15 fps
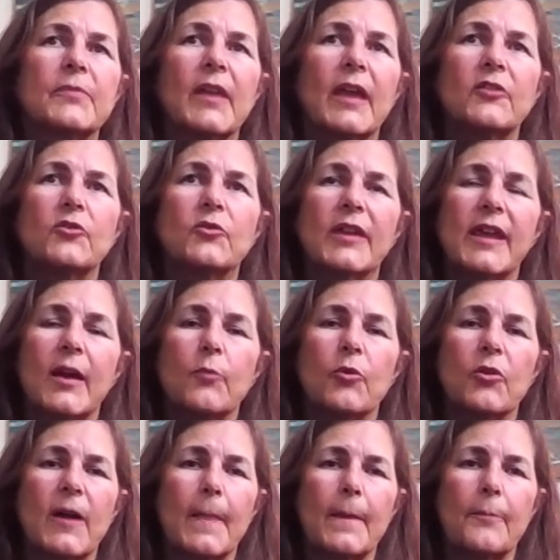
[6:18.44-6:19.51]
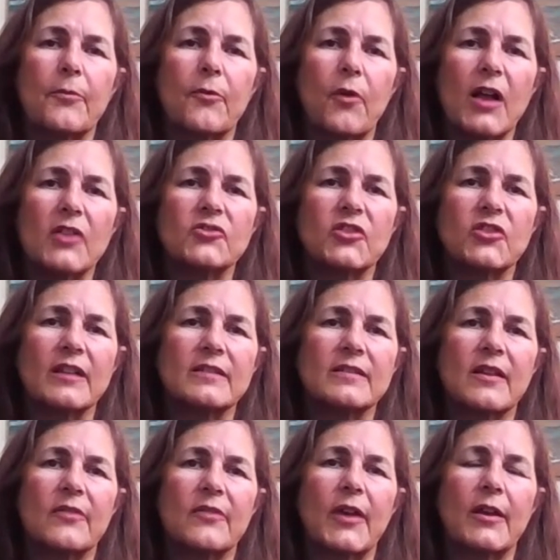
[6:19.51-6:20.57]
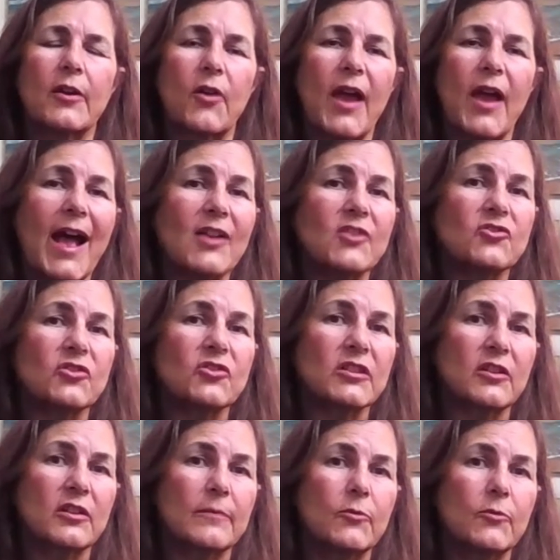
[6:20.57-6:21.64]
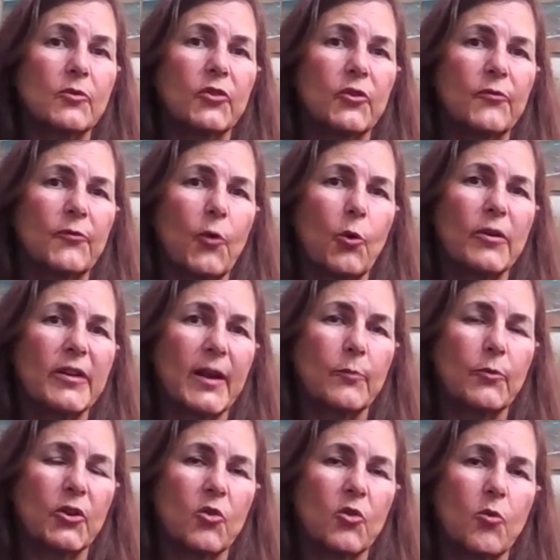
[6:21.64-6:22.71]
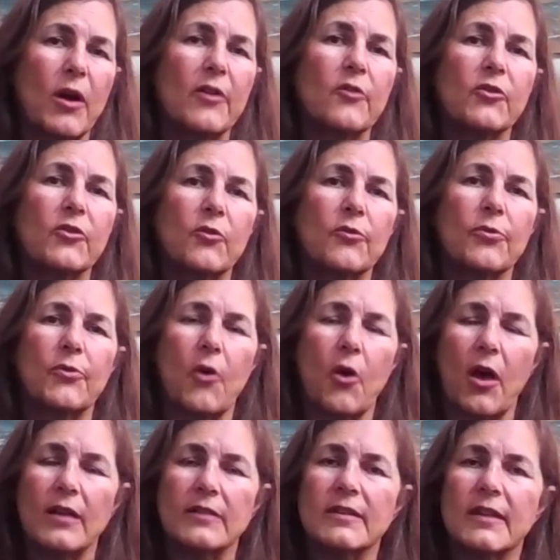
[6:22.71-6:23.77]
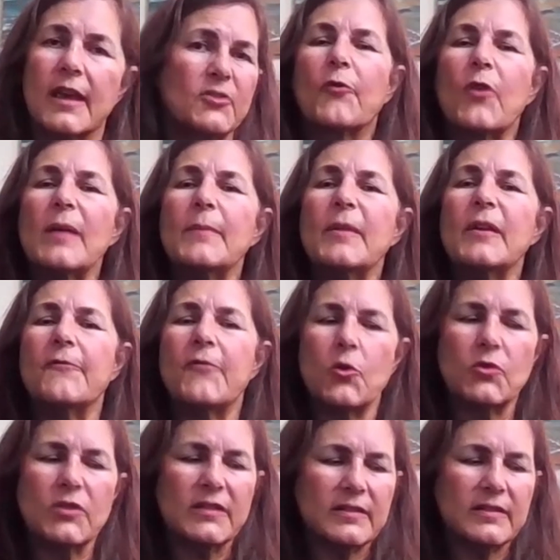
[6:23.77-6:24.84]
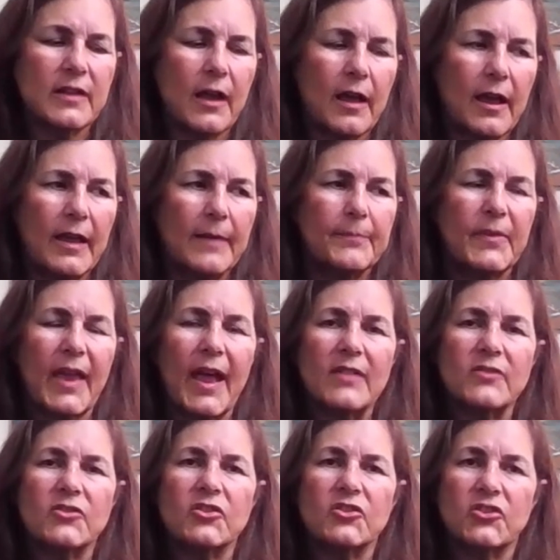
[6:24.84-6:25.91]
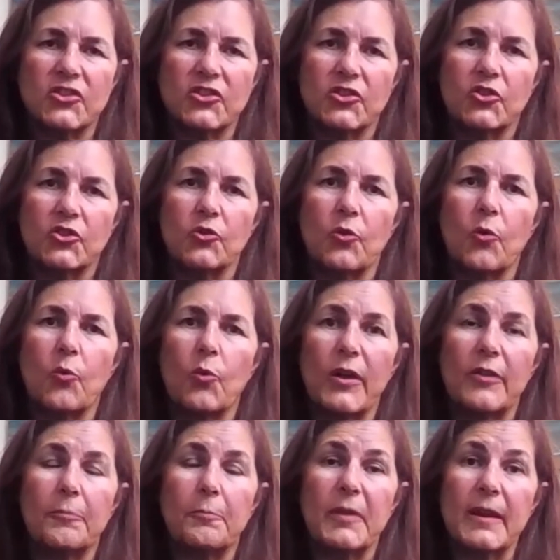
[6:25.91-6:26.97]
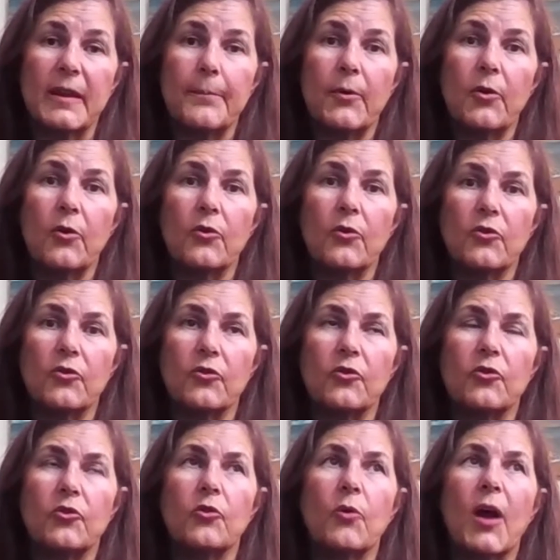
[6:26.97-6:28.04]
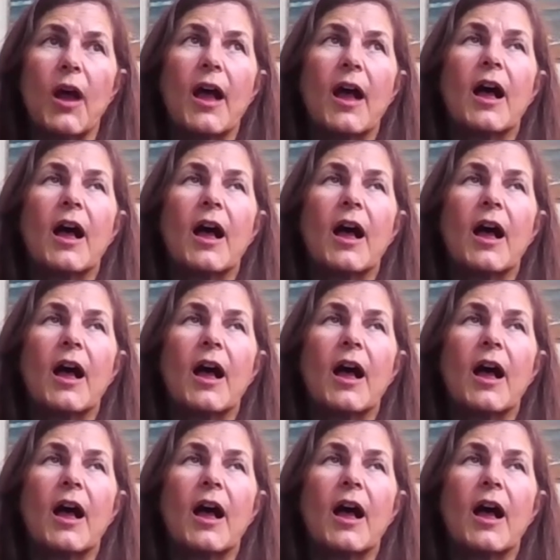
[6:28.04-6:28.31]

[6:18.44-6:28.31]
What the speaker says: And you can't work on the projects that are actually going to move you forward and require your thought. Framing focus time has to do with people who